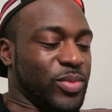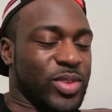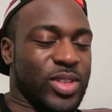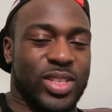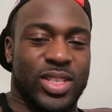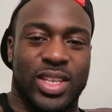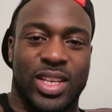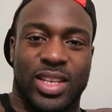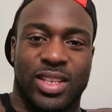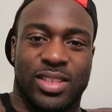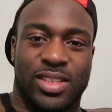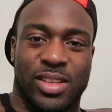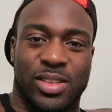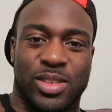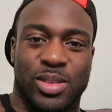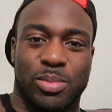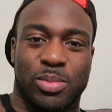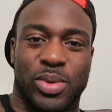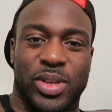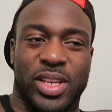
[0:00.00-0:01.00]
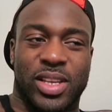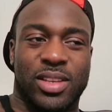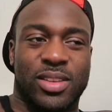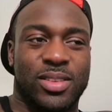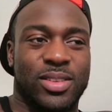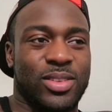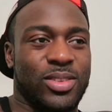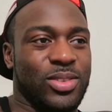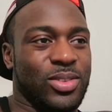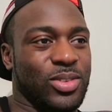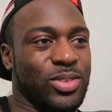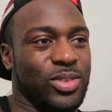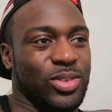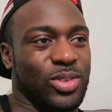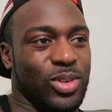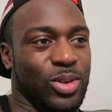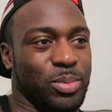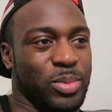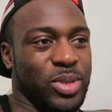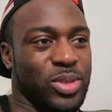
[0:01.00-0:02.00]
just eat sensibly,
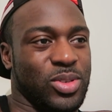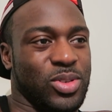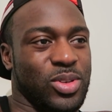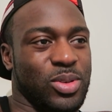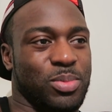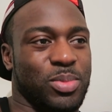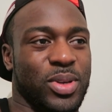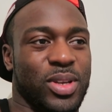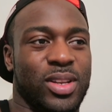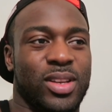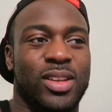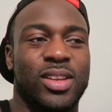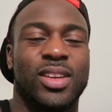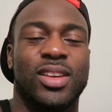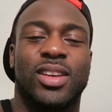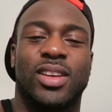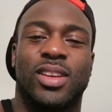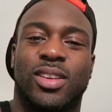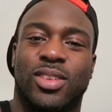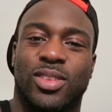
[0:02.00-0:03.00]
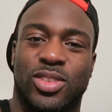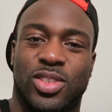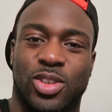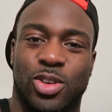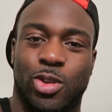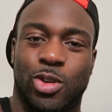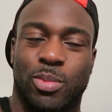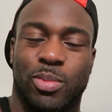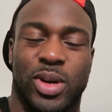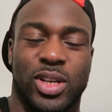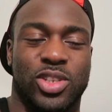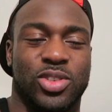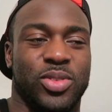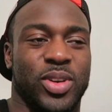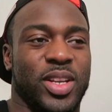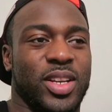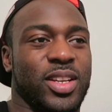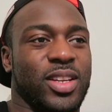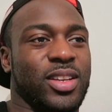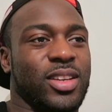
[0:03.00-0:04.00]
not be stupid, continue my
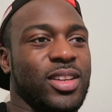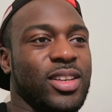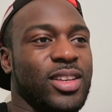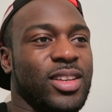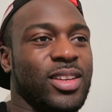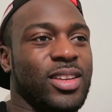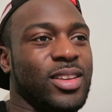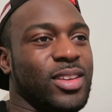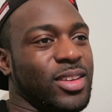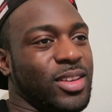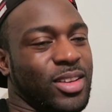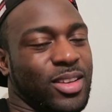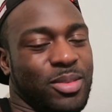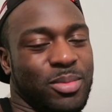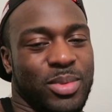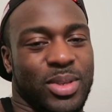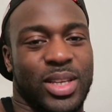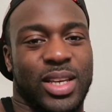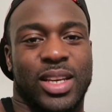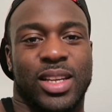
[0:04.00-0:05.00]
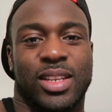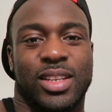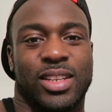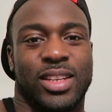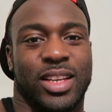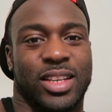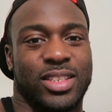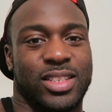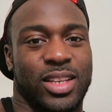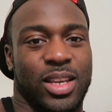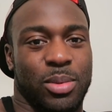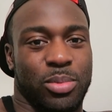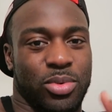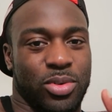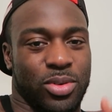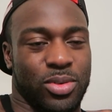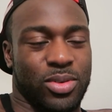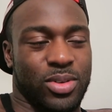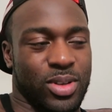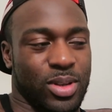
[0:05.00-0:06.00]
training. But yeah, next
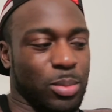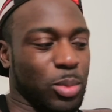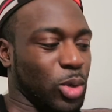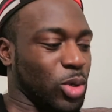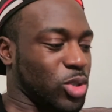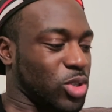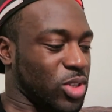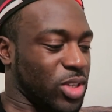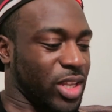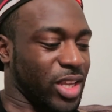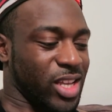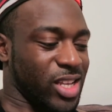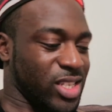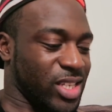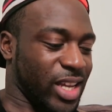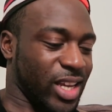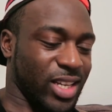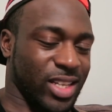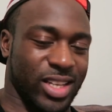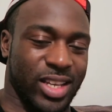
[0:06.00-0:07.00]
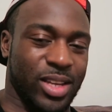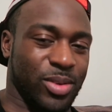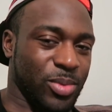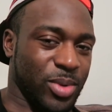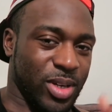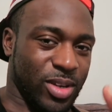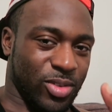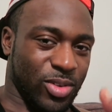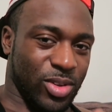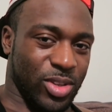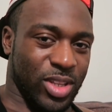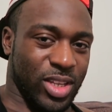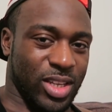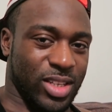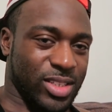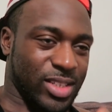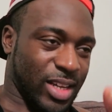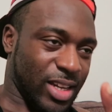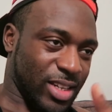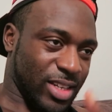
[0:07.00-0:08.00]
April. I'm not sure the exact date. When I've got the
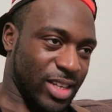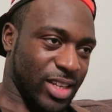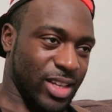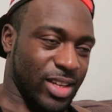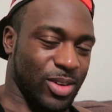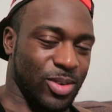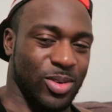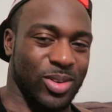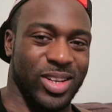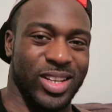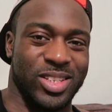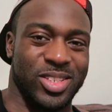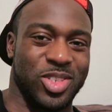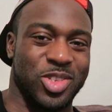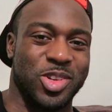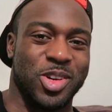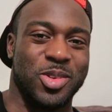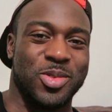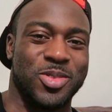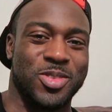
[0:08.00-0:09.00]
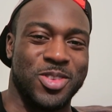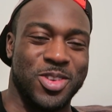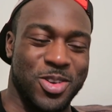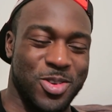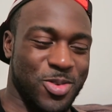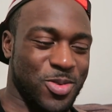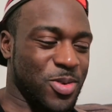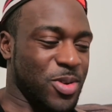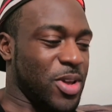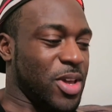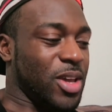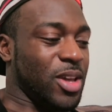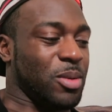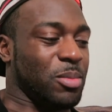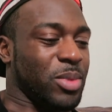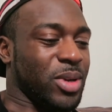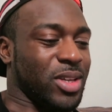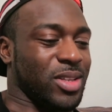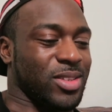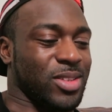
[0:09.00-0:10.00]
exact date, I'll let y'all know.
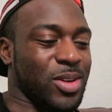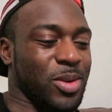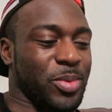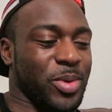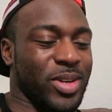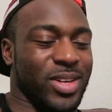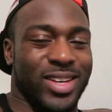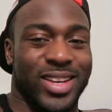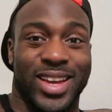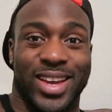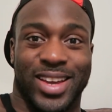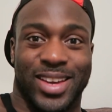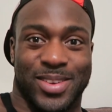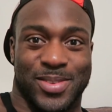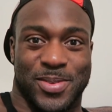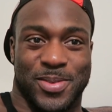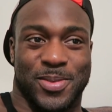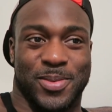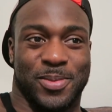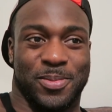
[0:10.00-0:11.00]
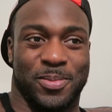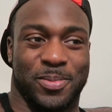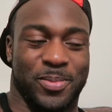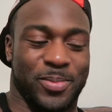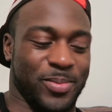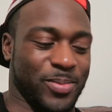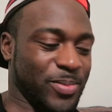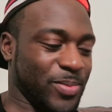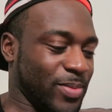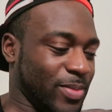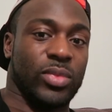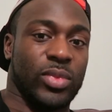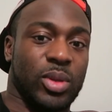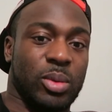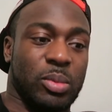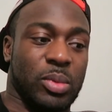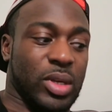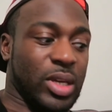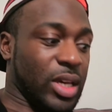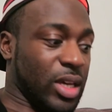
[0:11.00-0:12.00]
But it's going down.
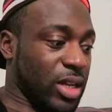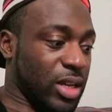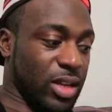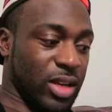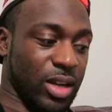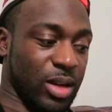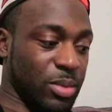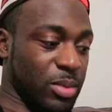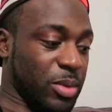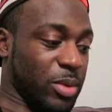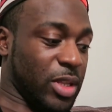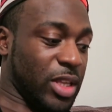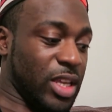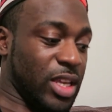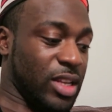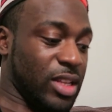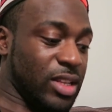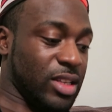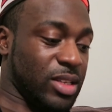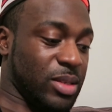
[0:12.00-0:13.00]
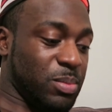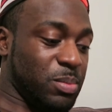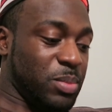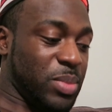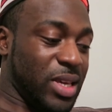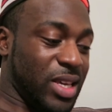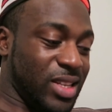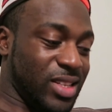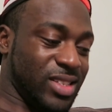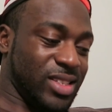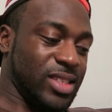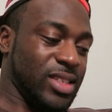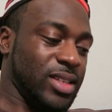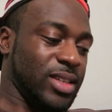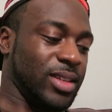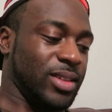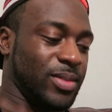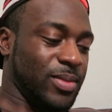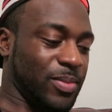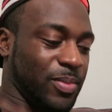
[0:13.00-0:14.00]
But yeah, I'm going to eat this
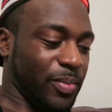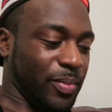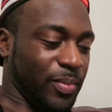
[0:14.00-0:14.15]
pizza